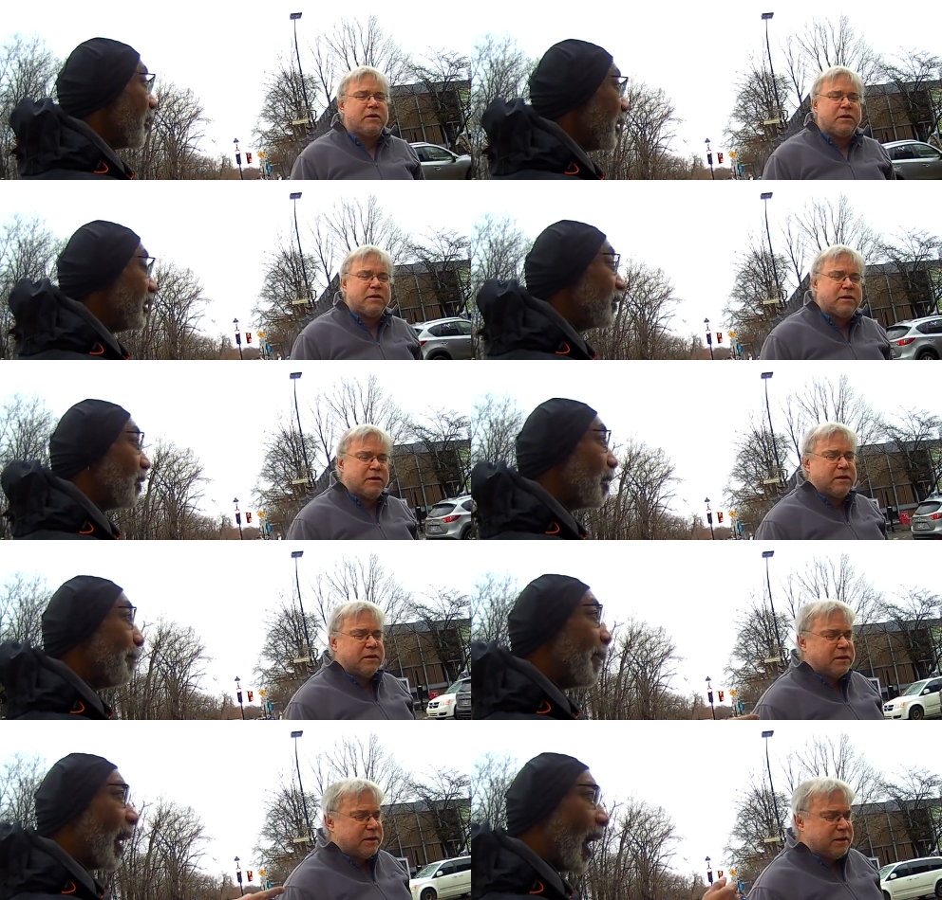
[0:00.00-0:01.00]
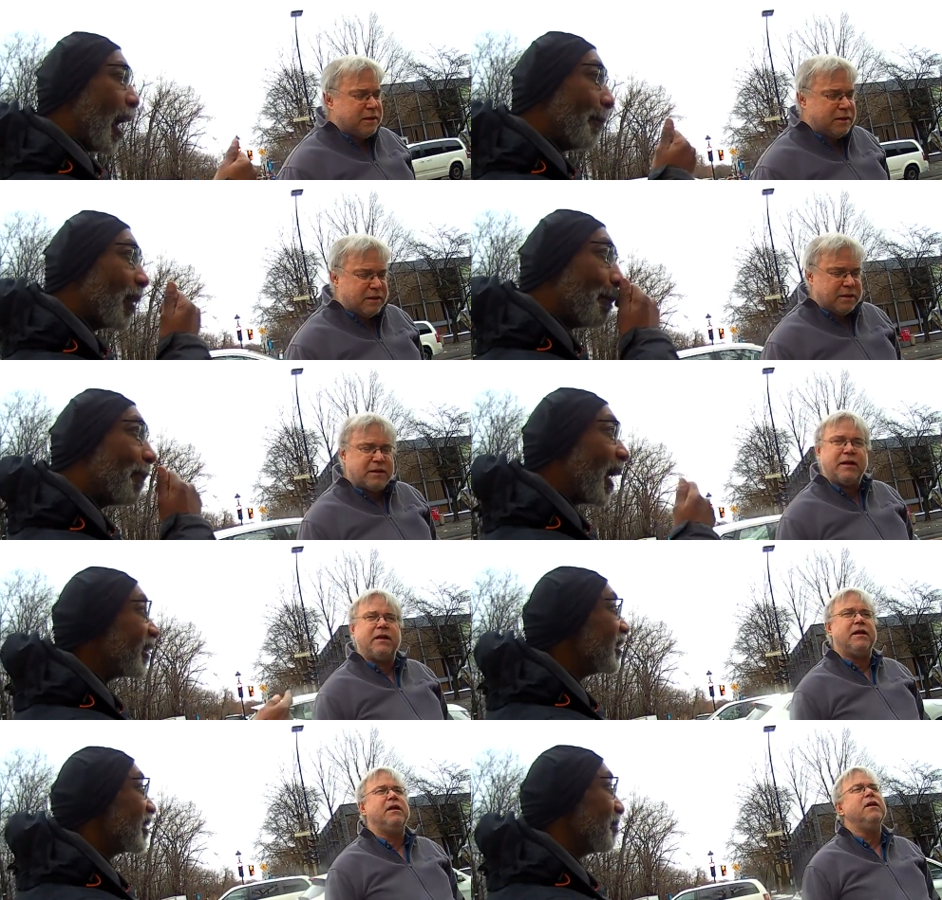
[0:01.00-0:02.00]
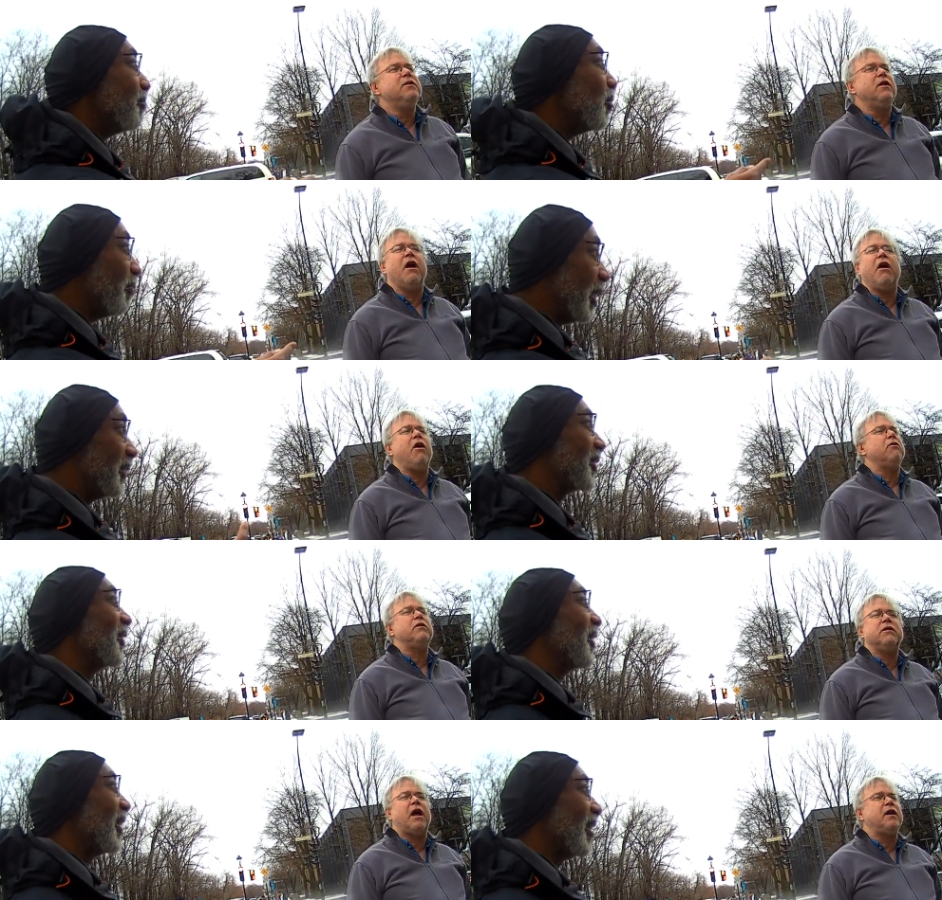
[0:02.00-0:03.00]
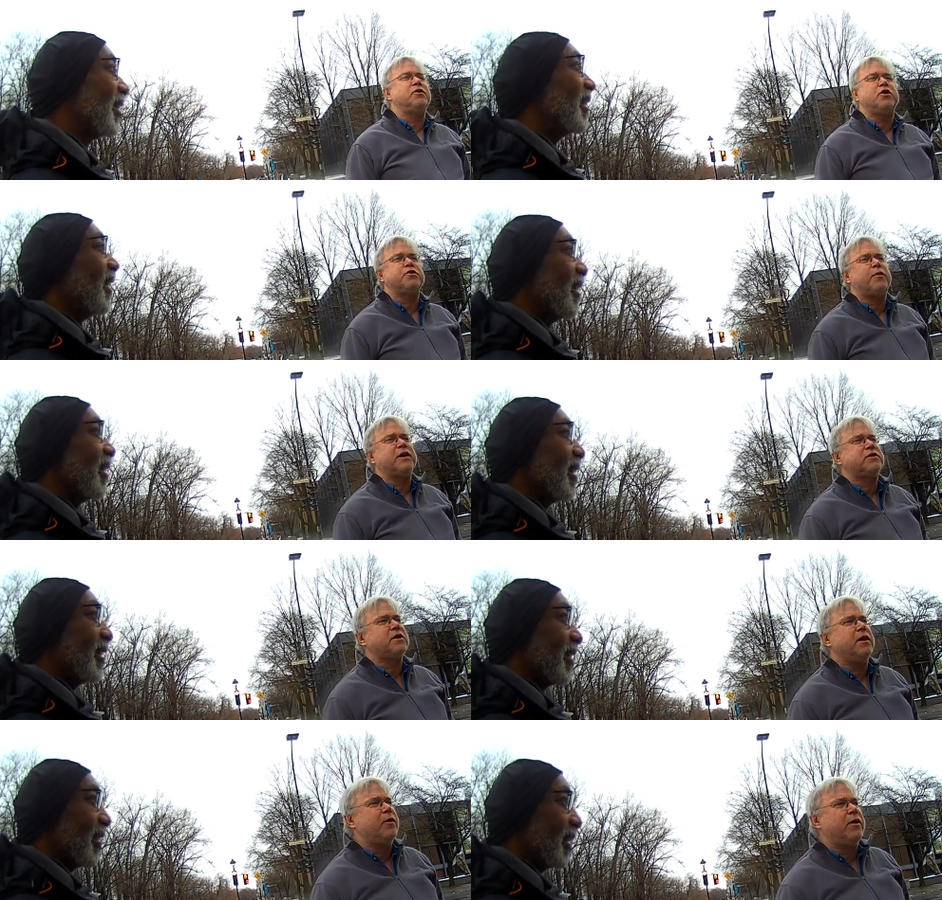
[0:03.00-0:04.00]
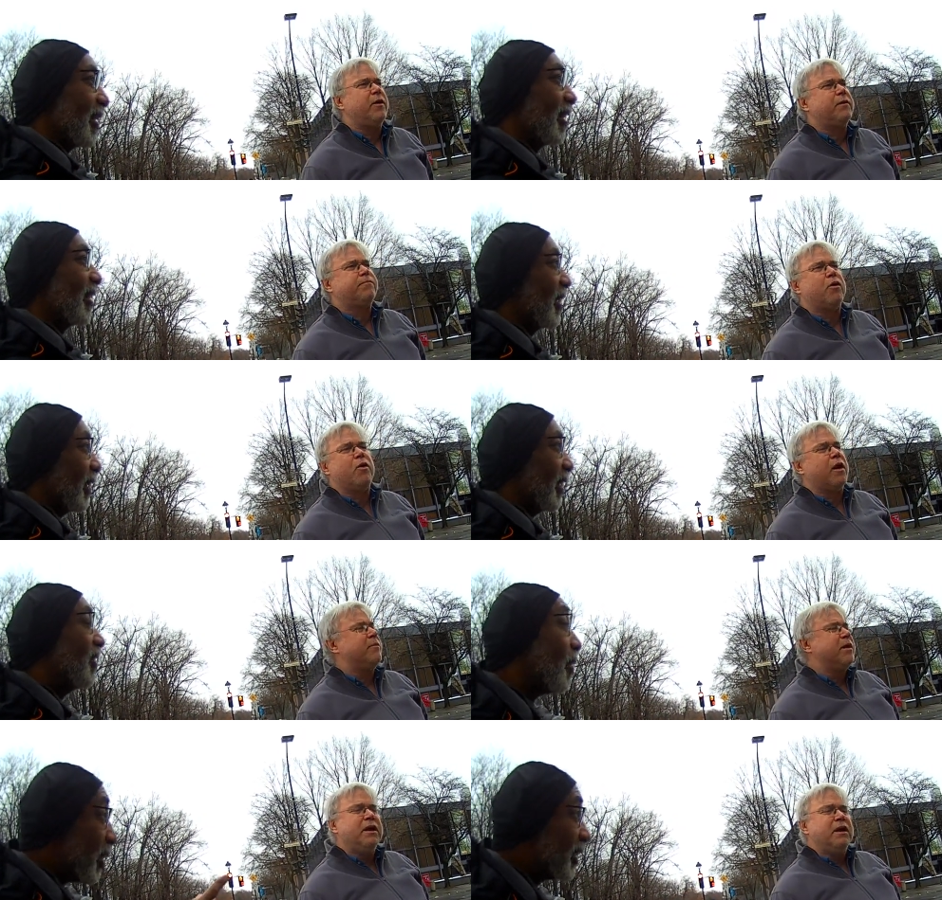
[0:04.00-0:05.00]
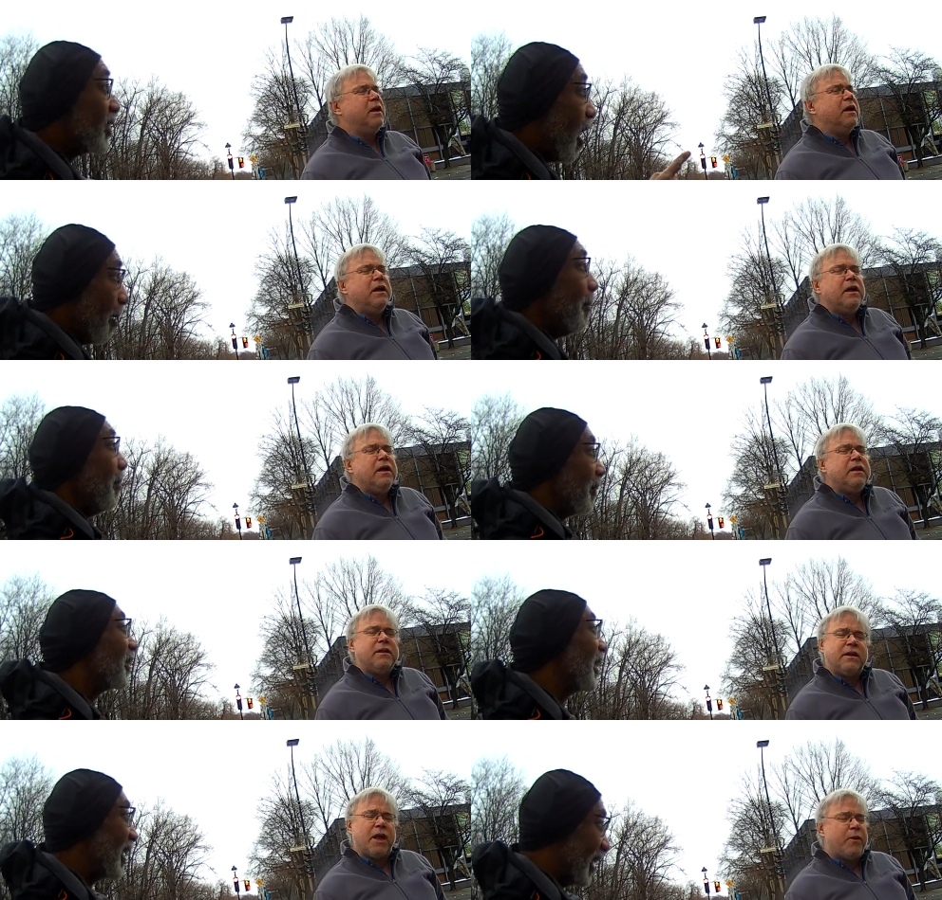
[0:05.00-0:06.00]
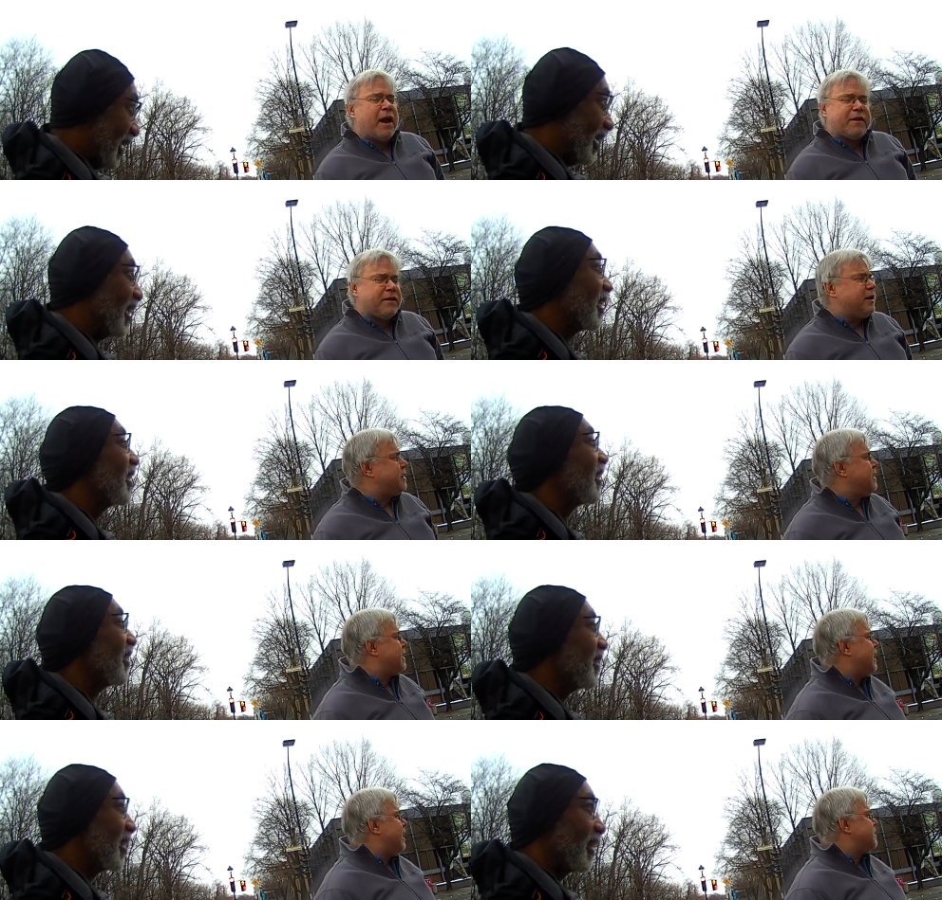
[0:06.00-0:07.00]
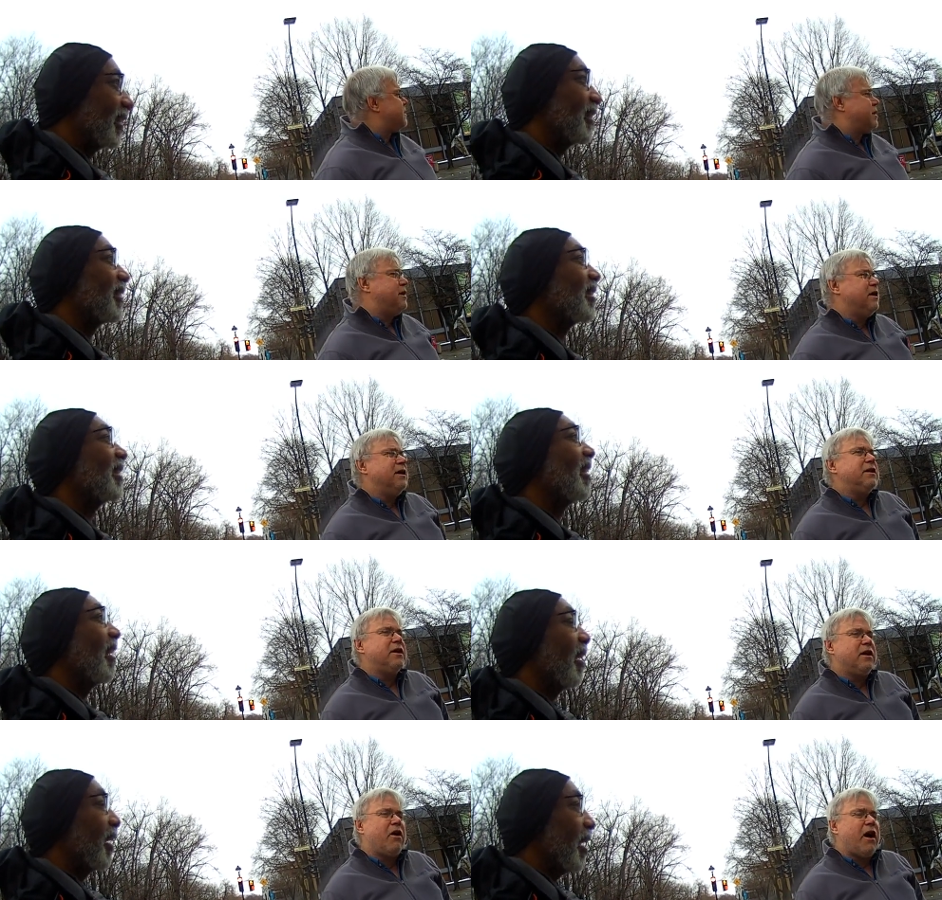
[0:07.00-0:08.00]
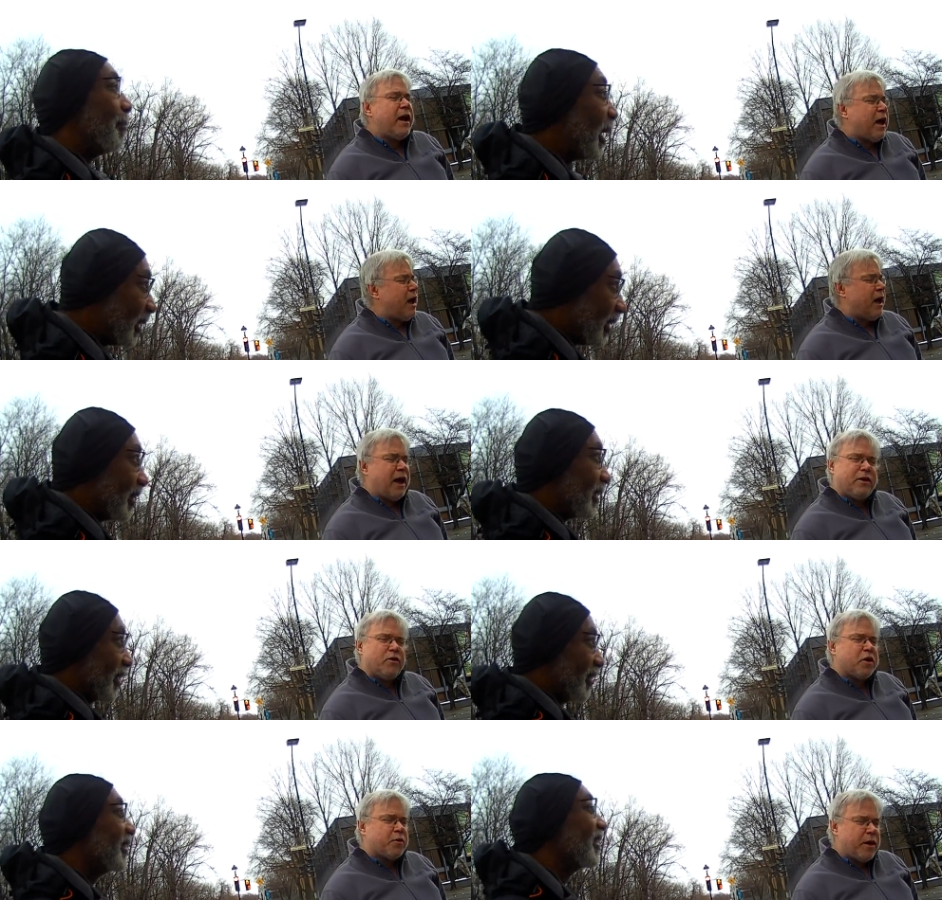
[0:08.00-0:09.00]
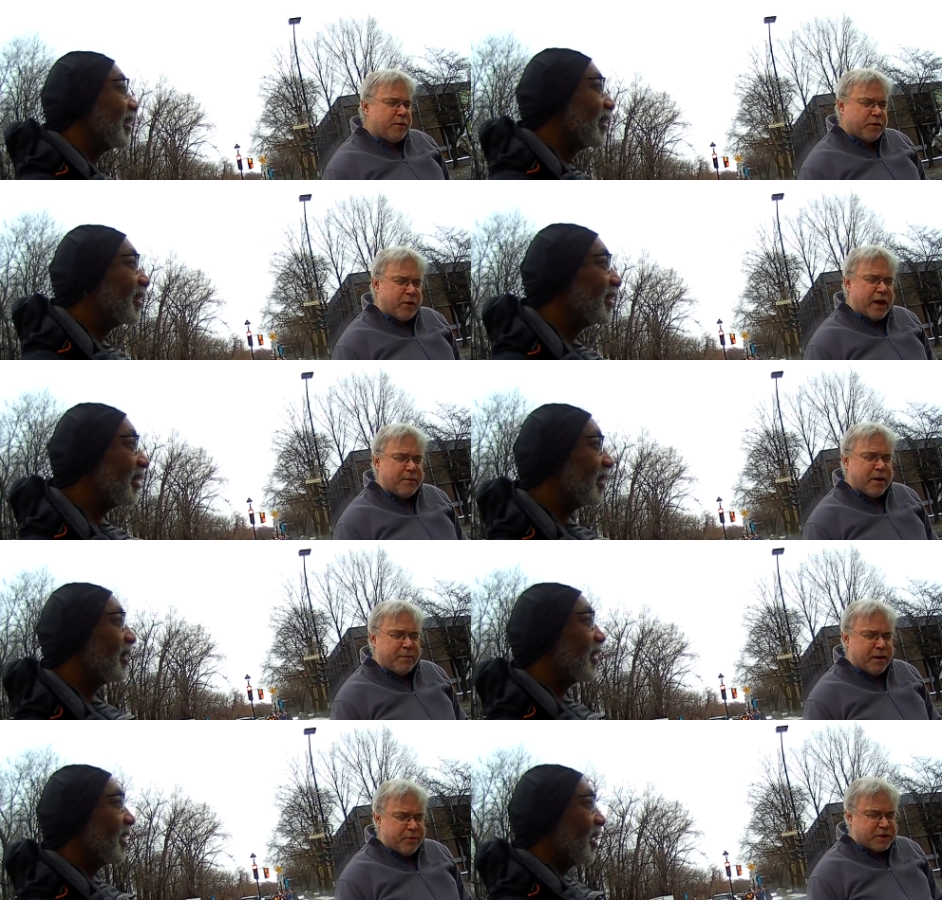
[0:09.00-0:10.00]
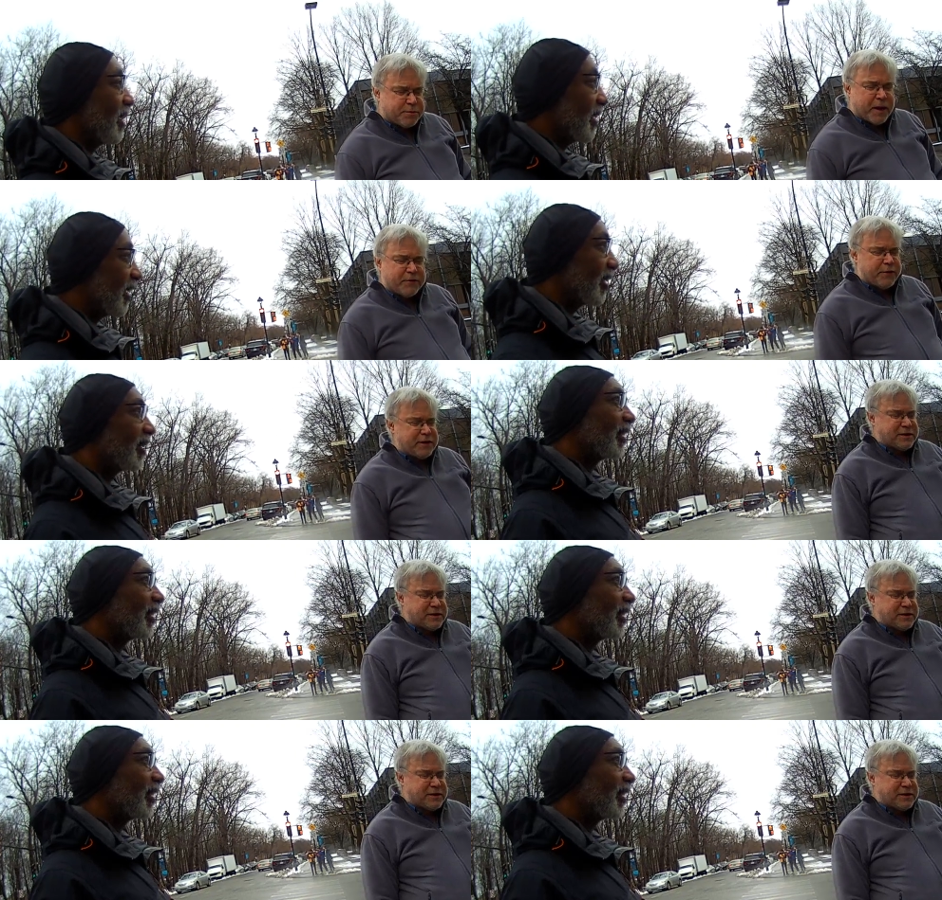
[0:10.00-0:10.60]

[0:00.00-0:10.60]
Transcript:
Speaker 1: were in the um, movement. No, a lot of Jews were, uh, were, were programmed. There were some. They were ethnically cleansed. You know, I, I, I, don't agree with you, Abraham. I respectfully there